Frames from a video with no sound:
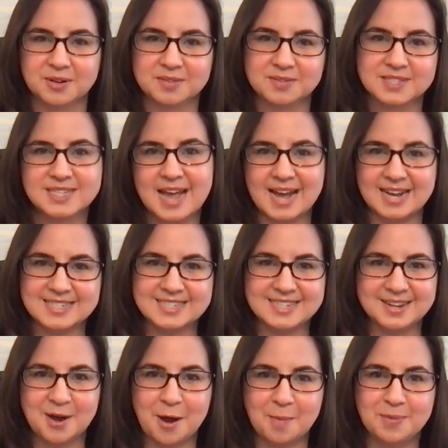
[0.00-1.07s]
sassy
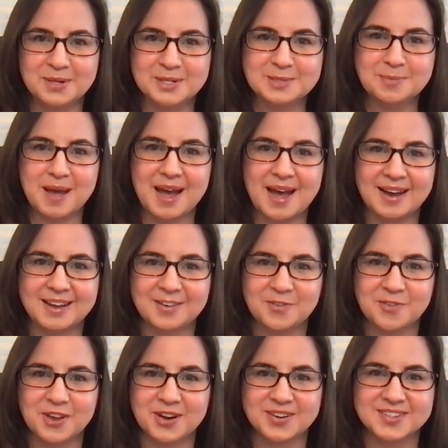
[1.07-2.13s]
comments back if
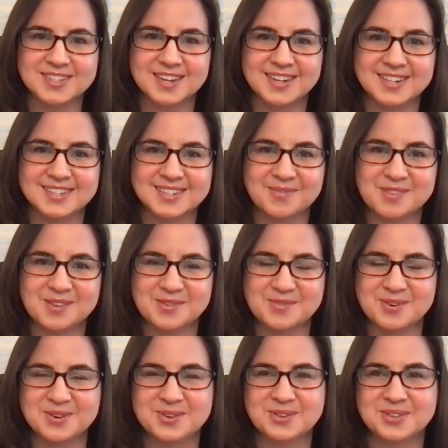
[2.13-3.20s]
they're saying something
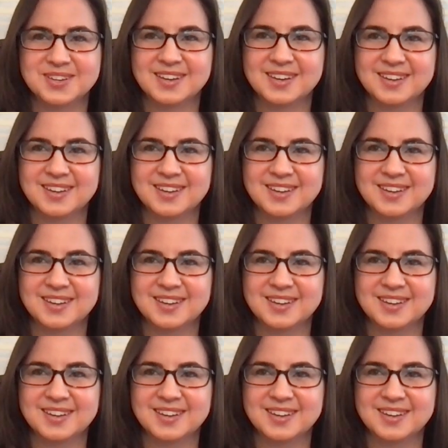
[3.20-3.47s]
rude.